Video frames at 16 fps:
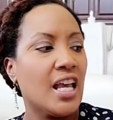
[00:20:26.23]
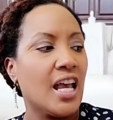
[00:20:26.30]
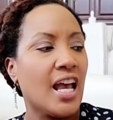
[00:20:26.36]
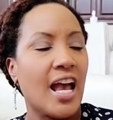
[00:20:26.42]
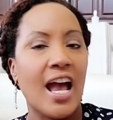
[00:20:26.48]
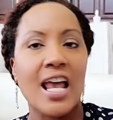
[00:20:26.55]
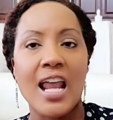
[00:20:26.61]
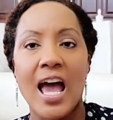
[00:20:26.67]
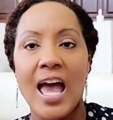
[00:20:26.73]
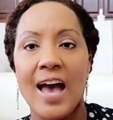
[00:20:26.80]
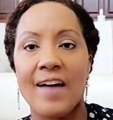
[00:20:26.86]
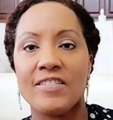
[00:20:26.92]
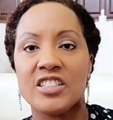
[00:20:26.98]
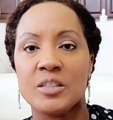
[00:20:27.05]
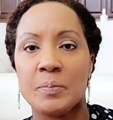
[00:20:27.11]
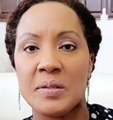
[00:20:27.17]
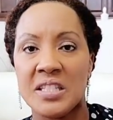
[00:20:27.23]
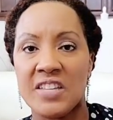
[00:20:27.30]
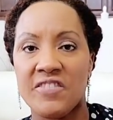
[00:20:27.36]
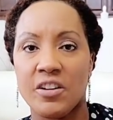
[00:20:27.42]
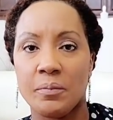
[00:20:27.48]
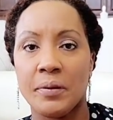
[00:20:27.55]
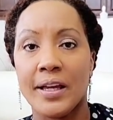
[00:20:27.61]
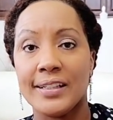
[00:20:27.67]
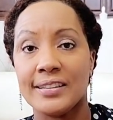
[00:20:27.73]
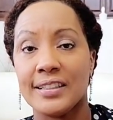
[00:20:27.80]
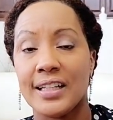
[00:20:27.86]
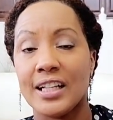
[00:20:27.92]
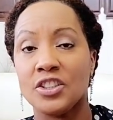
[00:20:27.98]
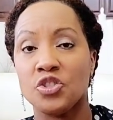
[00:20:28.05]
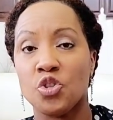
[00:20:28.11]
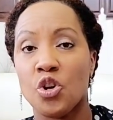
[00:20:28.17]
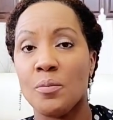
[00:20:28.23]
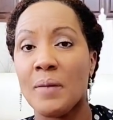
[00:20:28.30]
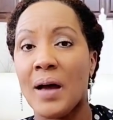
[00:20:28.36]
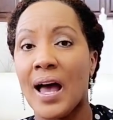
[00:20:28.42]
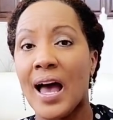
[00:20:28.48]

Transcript: And I have a specific place that I store my